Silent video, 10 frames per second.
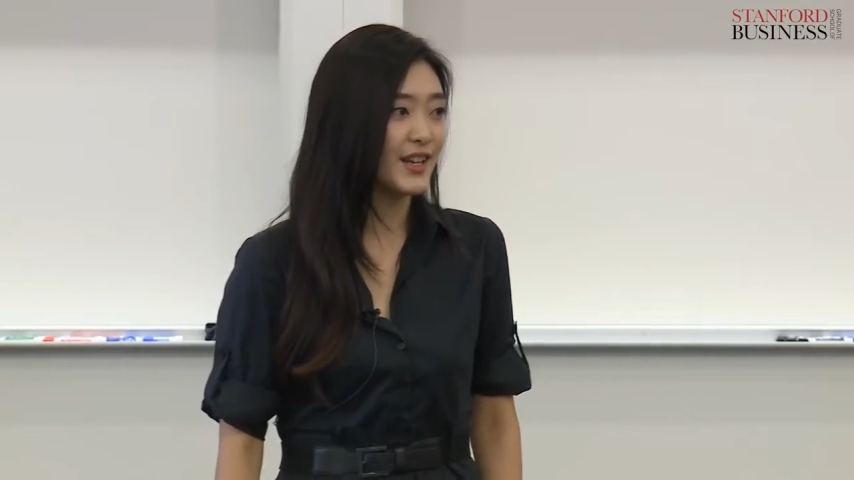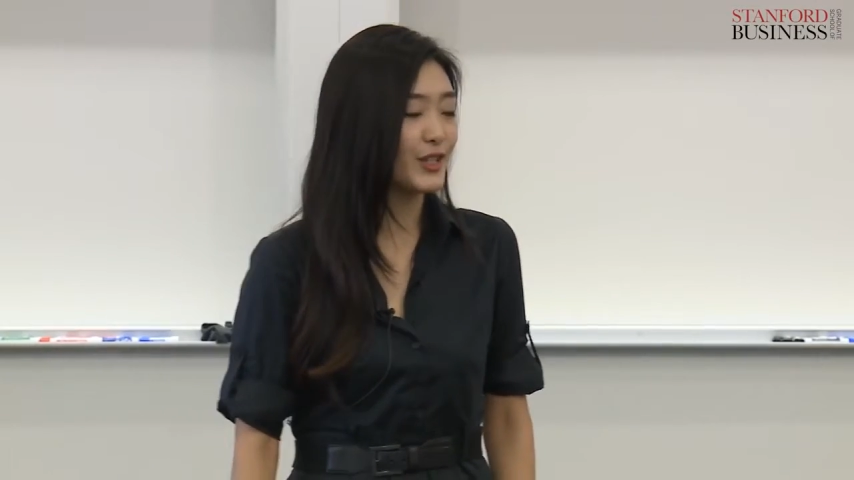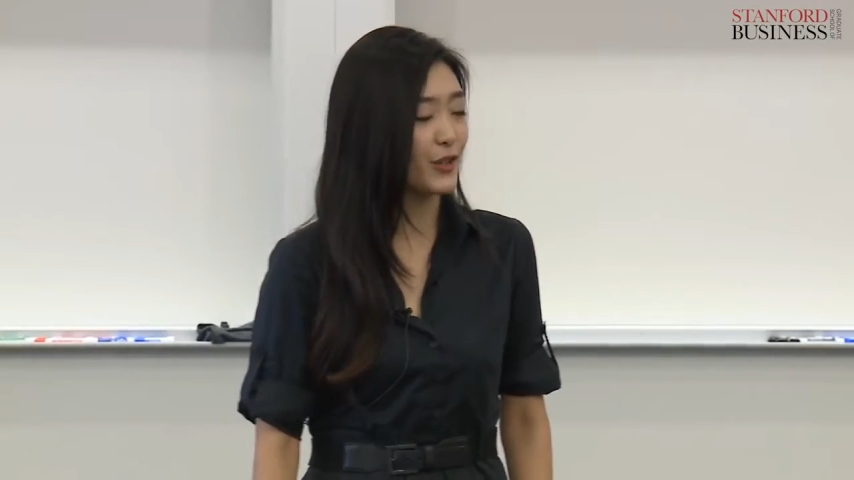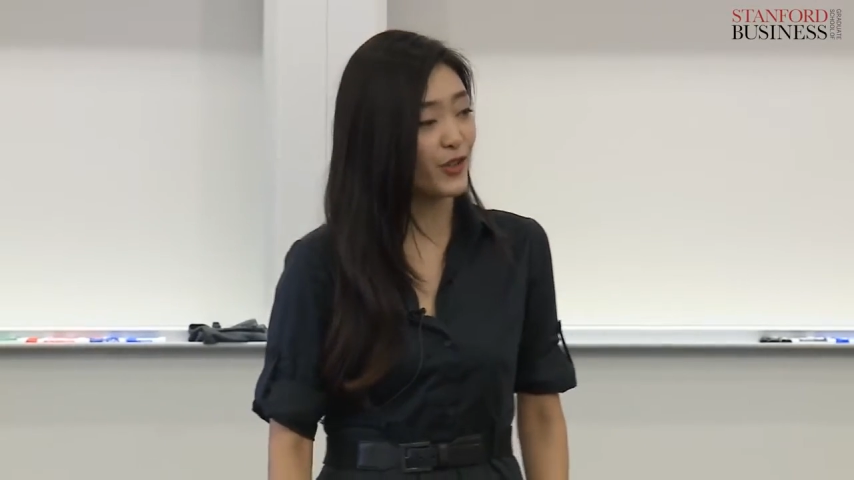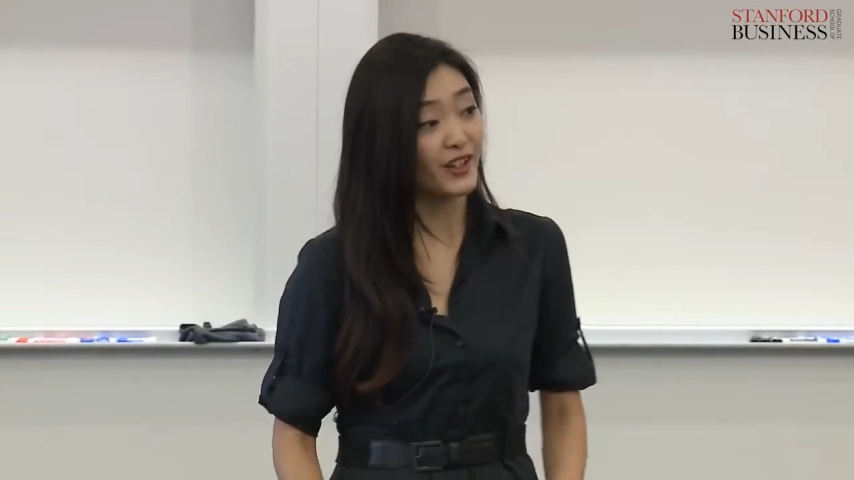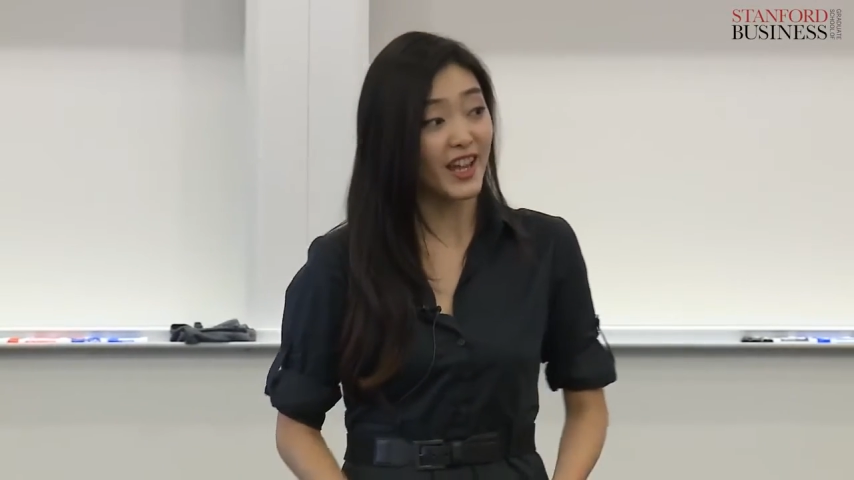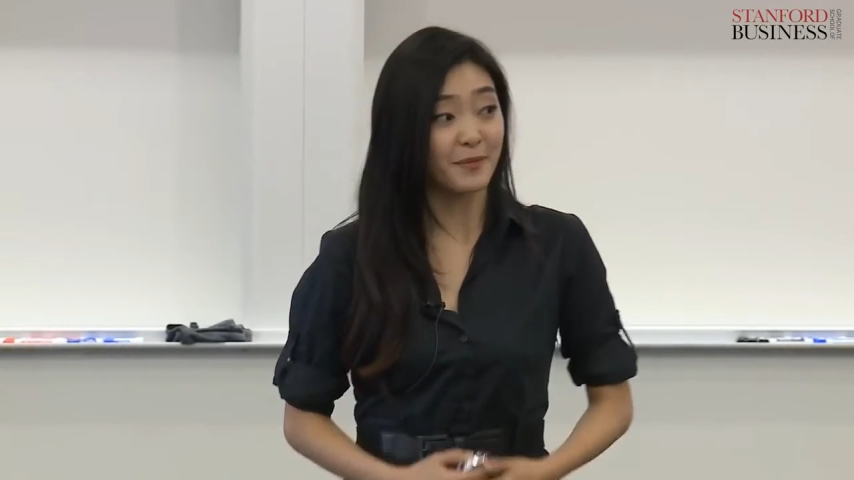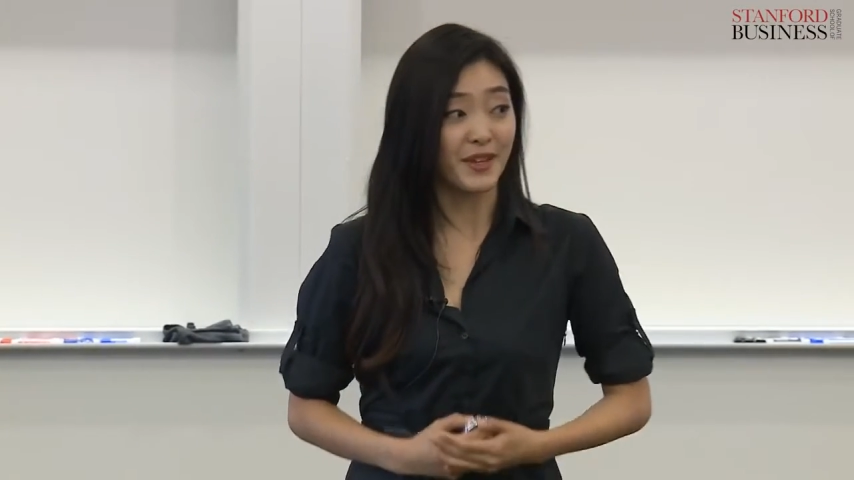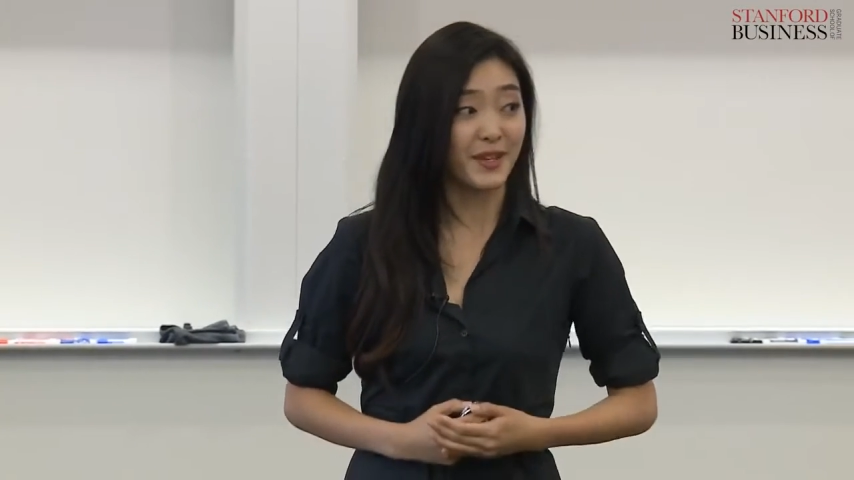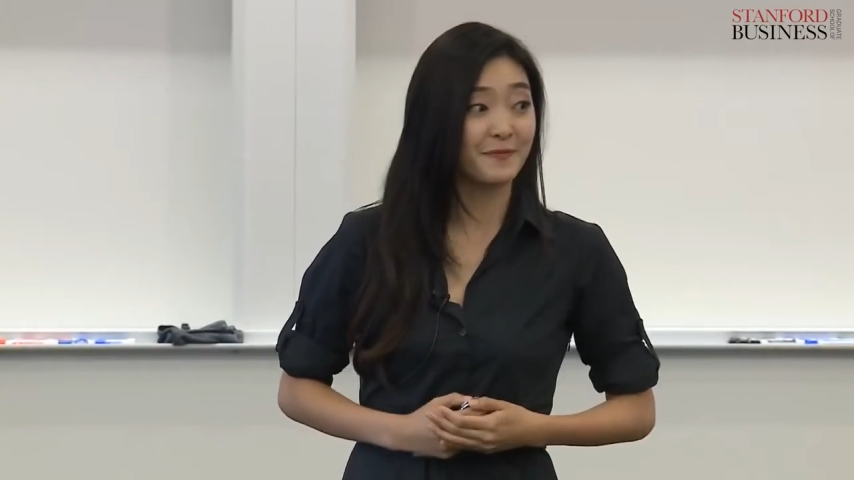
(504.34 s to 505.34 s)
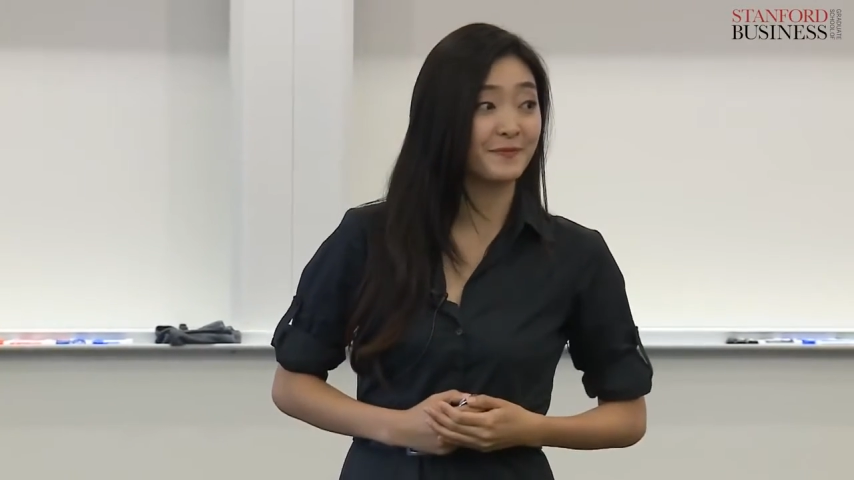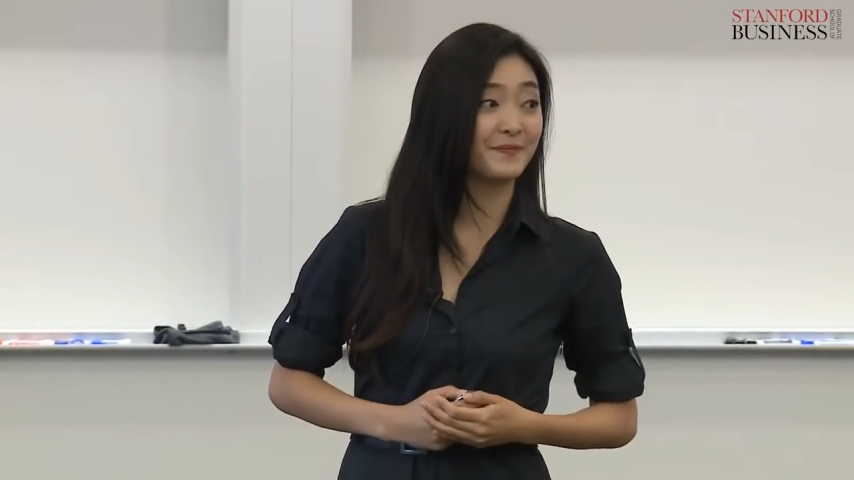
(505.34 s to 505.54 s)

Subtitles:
So if you're like me,